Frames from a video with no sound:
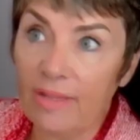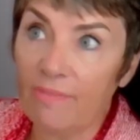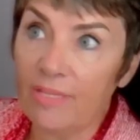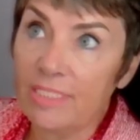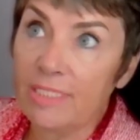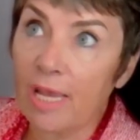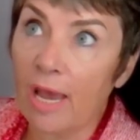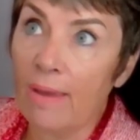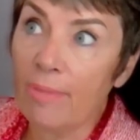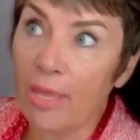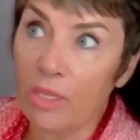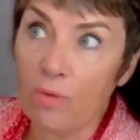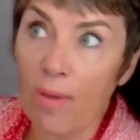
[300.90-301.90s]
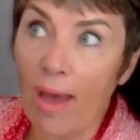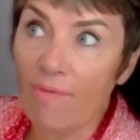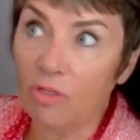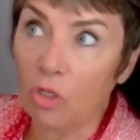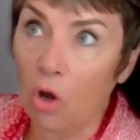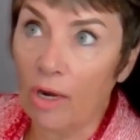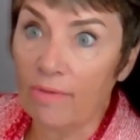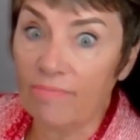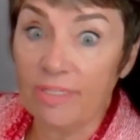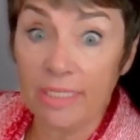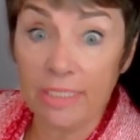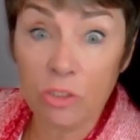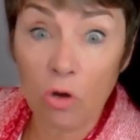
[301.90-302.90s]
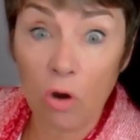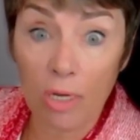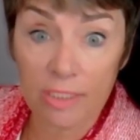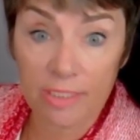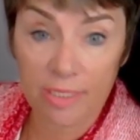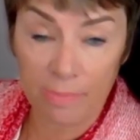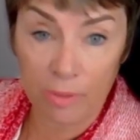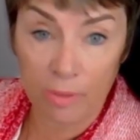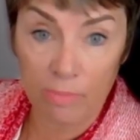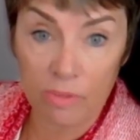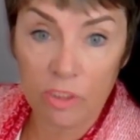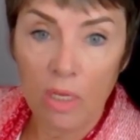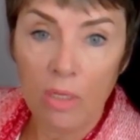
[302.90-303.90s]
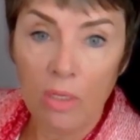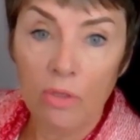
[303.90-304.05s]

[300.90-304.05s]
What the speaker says: at this time that you have a lot of detox symptoms.